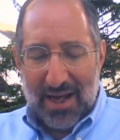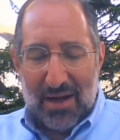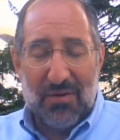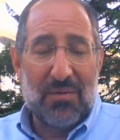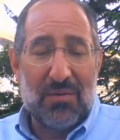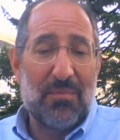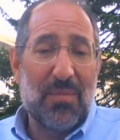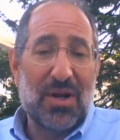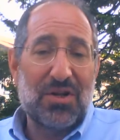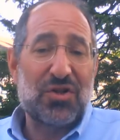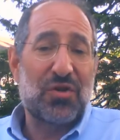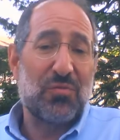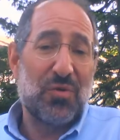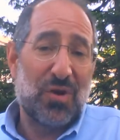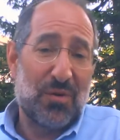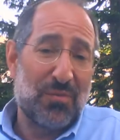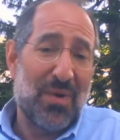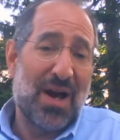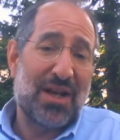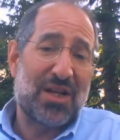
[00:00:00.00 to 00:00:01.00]
I mean,
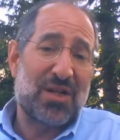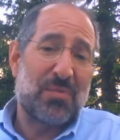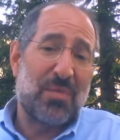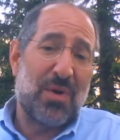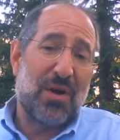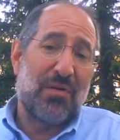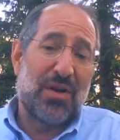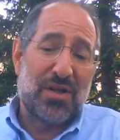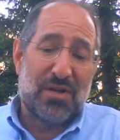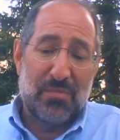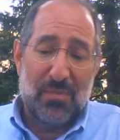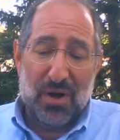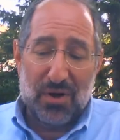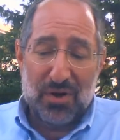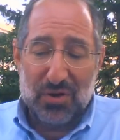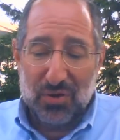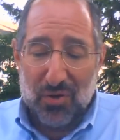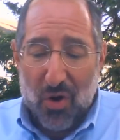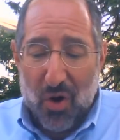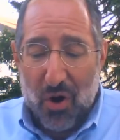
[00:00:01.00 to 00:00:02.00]
we might experience
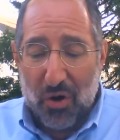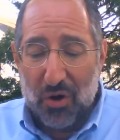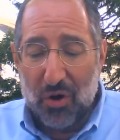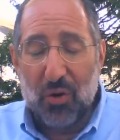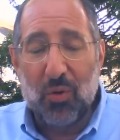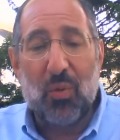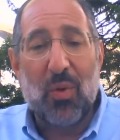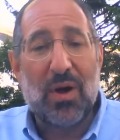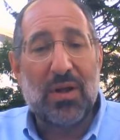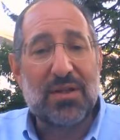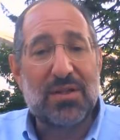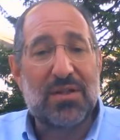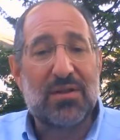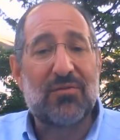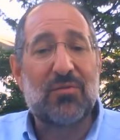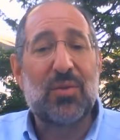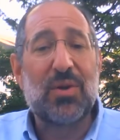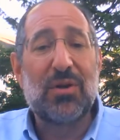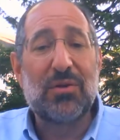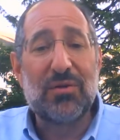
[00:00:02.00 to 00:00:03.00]
much longer ones
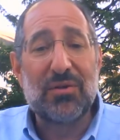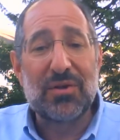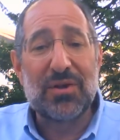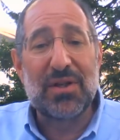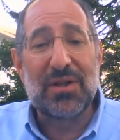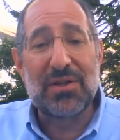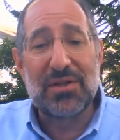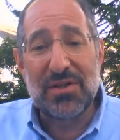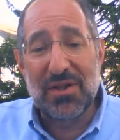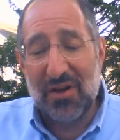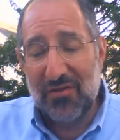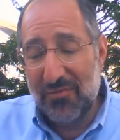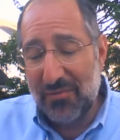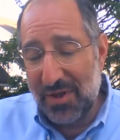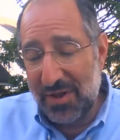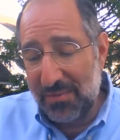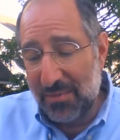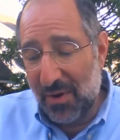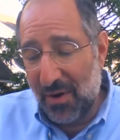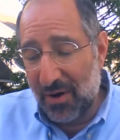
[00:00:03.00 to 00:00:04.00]
of wilderness, of
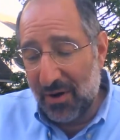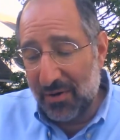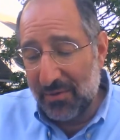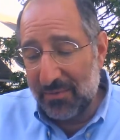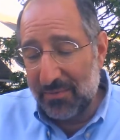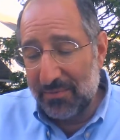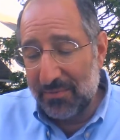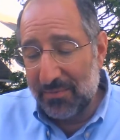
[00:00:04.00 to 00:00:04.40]
midbar.